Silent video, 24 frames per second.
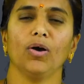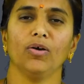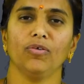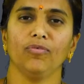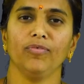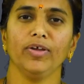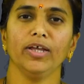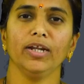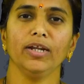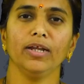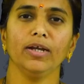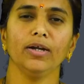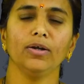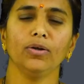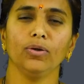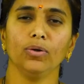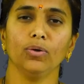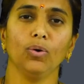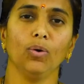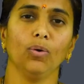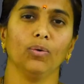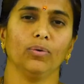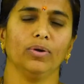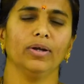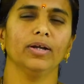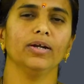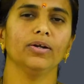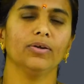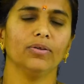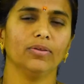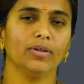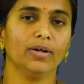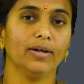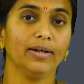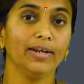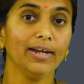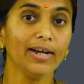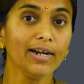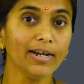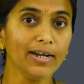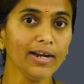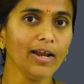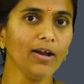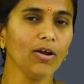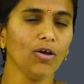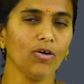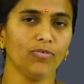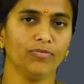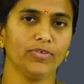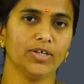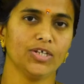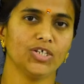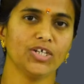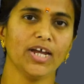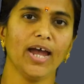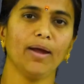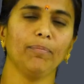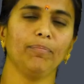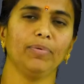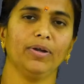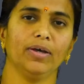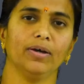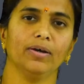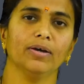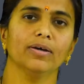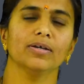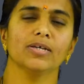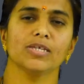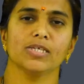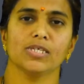or we need to go into the detail of the chapter